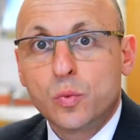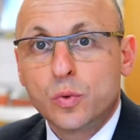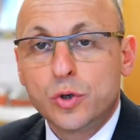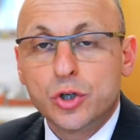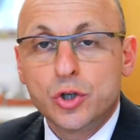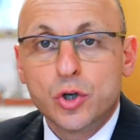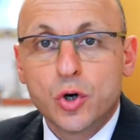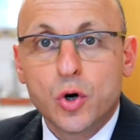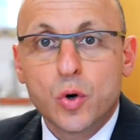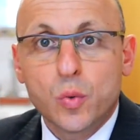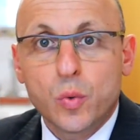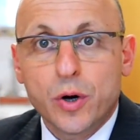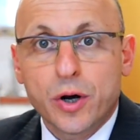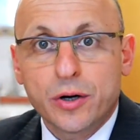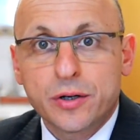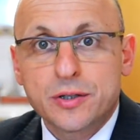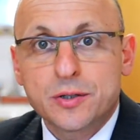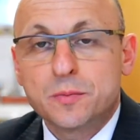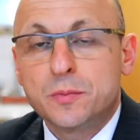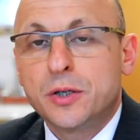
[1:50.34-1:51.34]
we know where
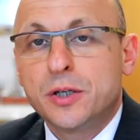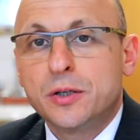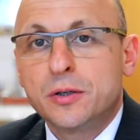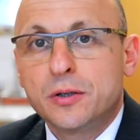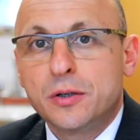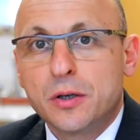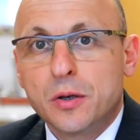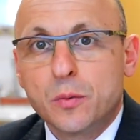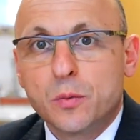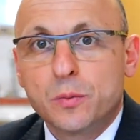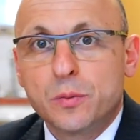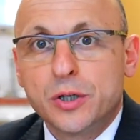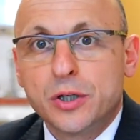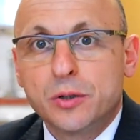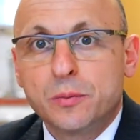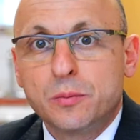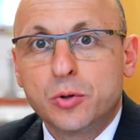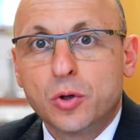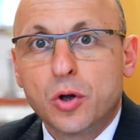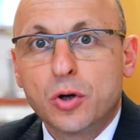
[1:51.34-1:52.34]
it's
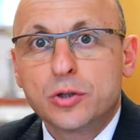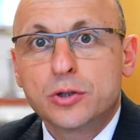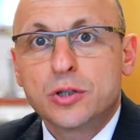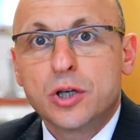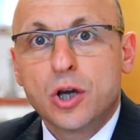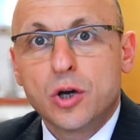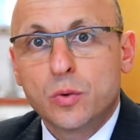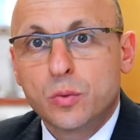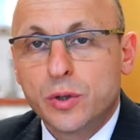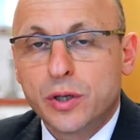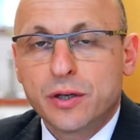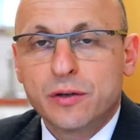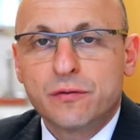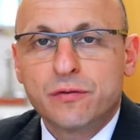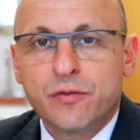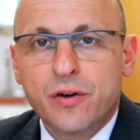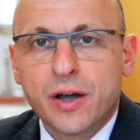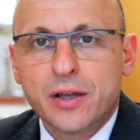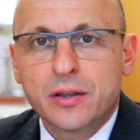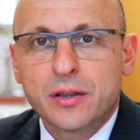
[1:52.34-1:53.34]
been blocked, we can
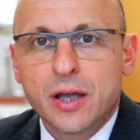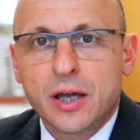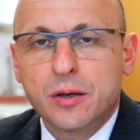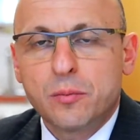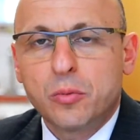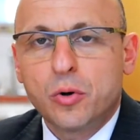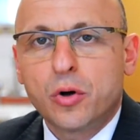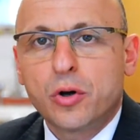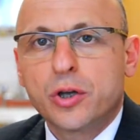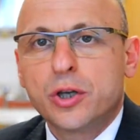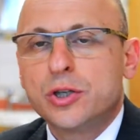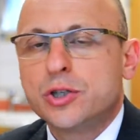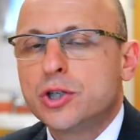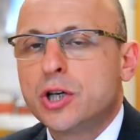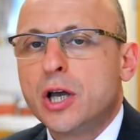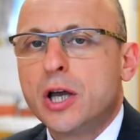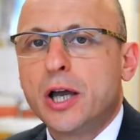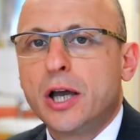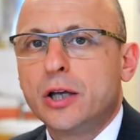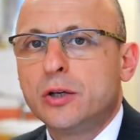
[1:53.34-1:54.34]
find that
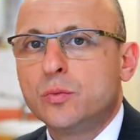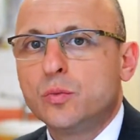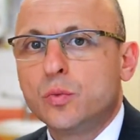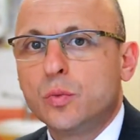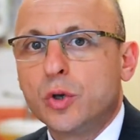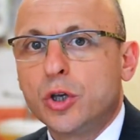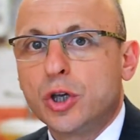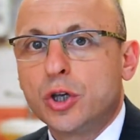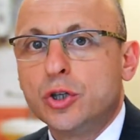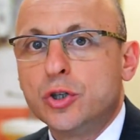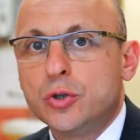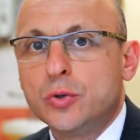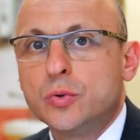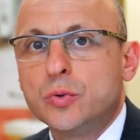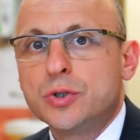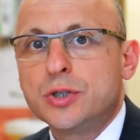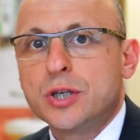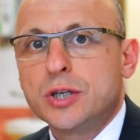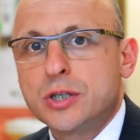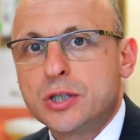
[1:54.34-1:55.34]
blockage, and we can
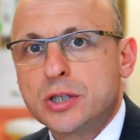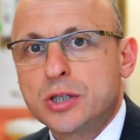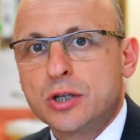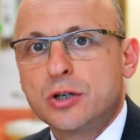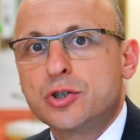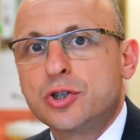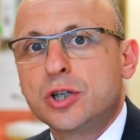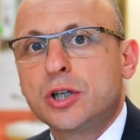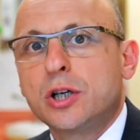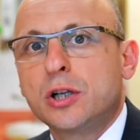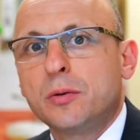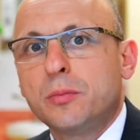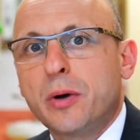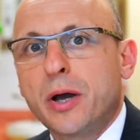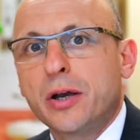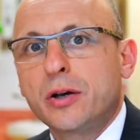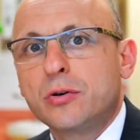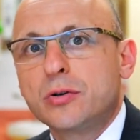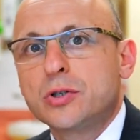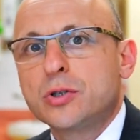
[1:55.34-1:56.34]
use surgical
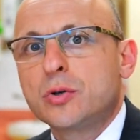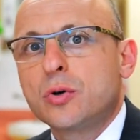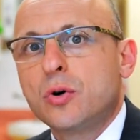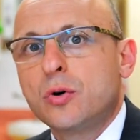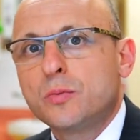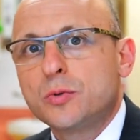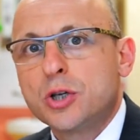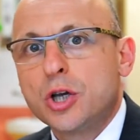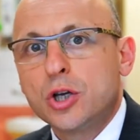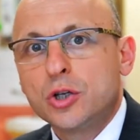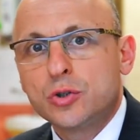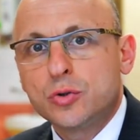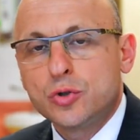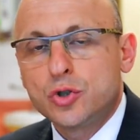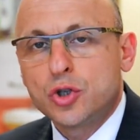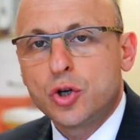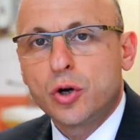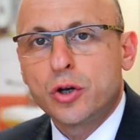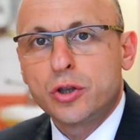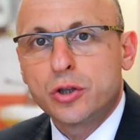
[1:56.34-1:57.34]
microscopes to
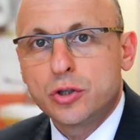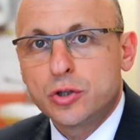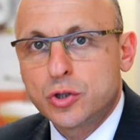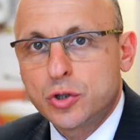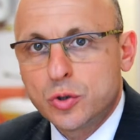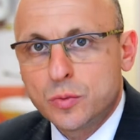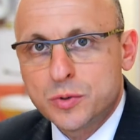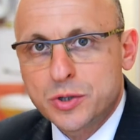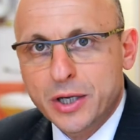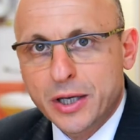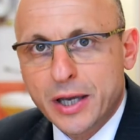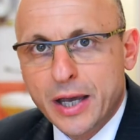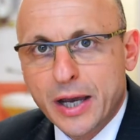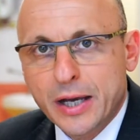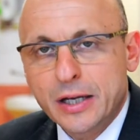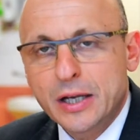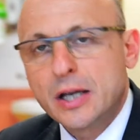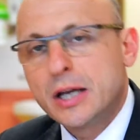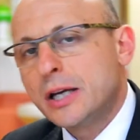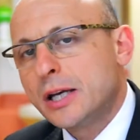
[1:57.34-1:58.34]
join the tubes
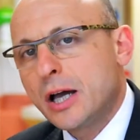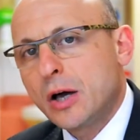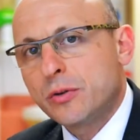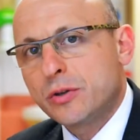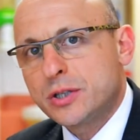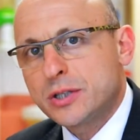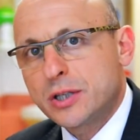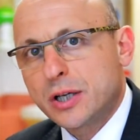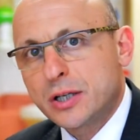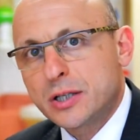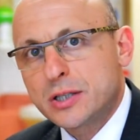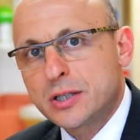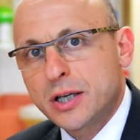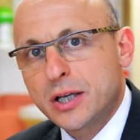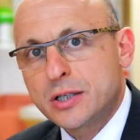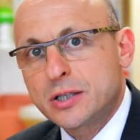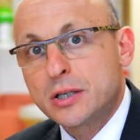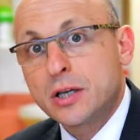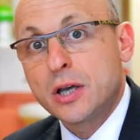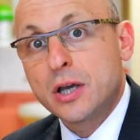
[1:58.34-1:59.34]
again. Now, the
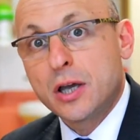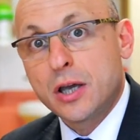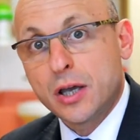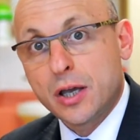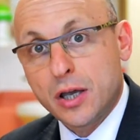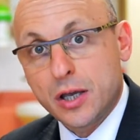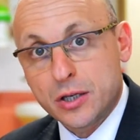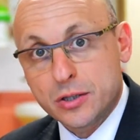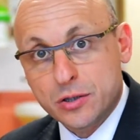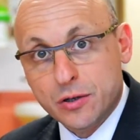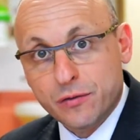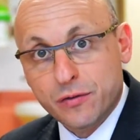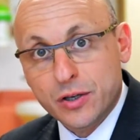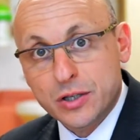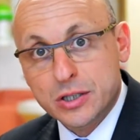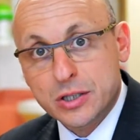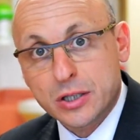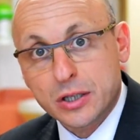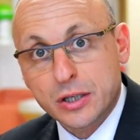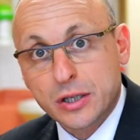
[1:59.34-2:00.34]
success is
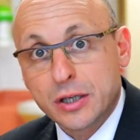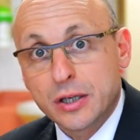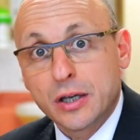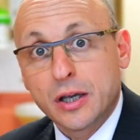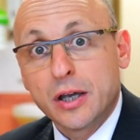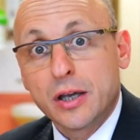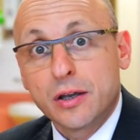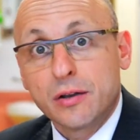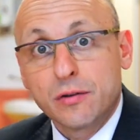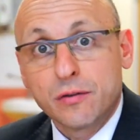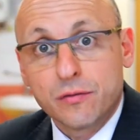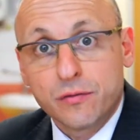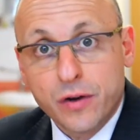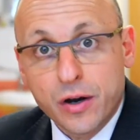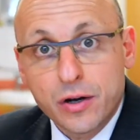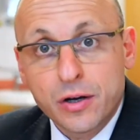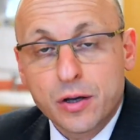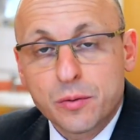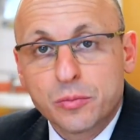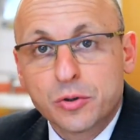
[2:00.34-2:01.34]
obviously
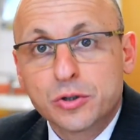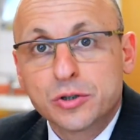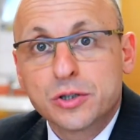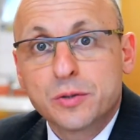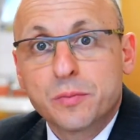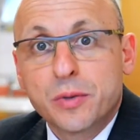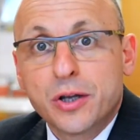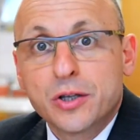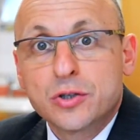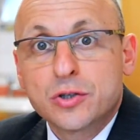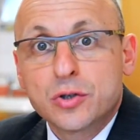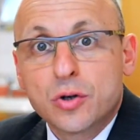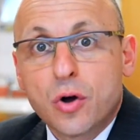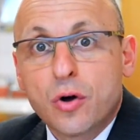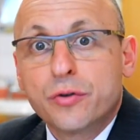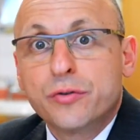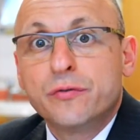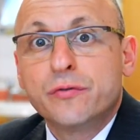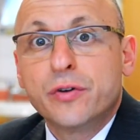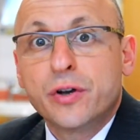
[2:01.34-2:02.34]
variable, depends
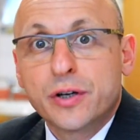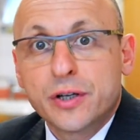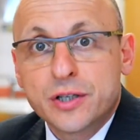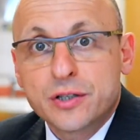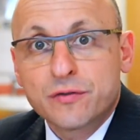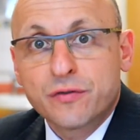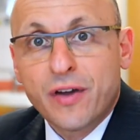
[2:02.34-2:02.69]
on various